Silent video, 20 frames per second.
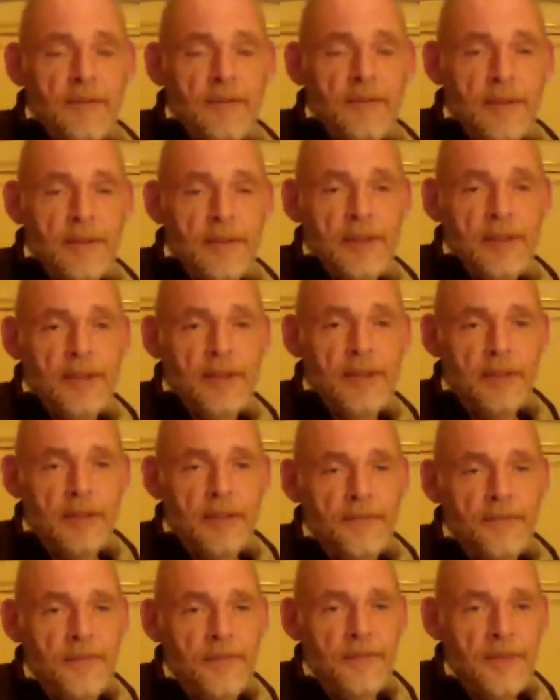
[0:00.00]
a
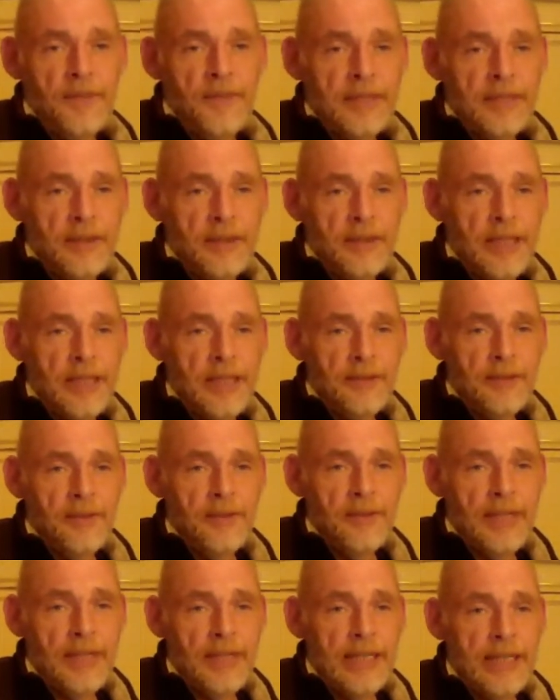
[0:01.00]
few things sort of getting to.
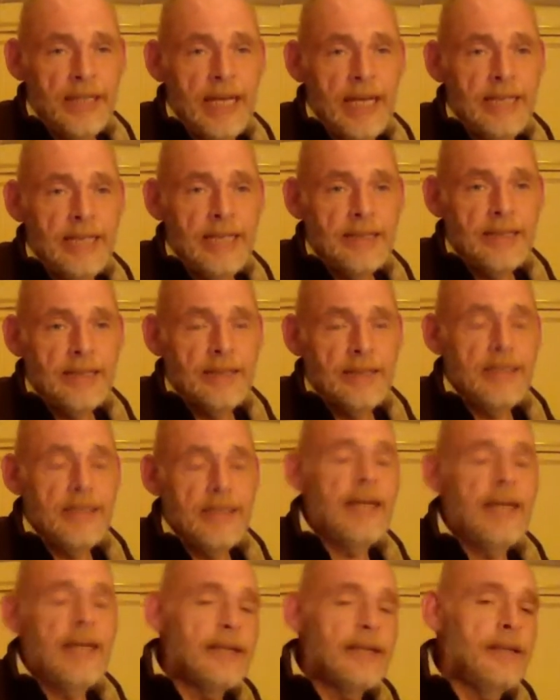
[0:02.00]
Yeah, the last
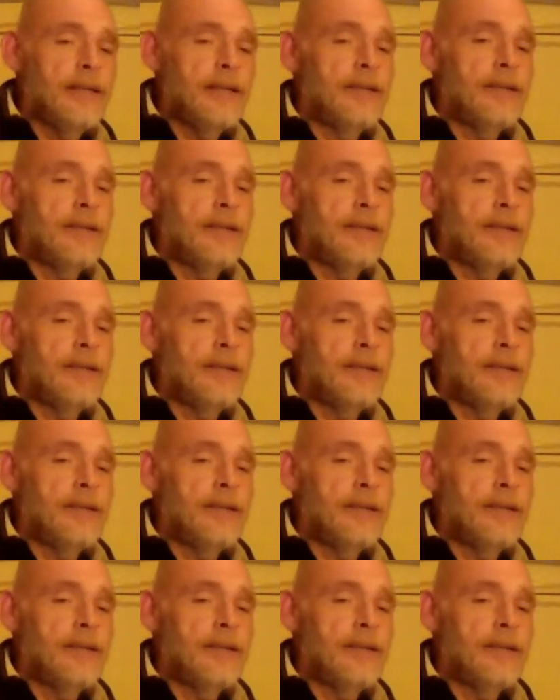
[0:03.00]
hangout, I